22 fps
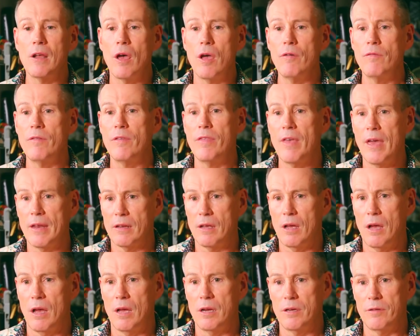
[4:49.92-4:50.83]
over that
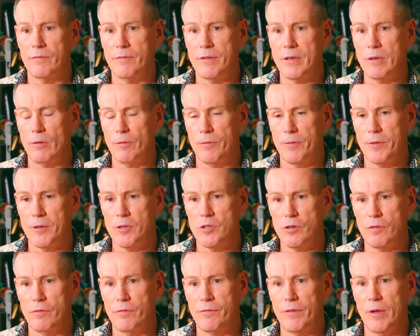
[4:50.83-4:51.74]
kind of guilt that
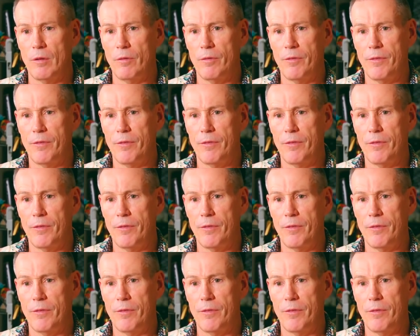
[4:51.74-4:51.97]
you felt,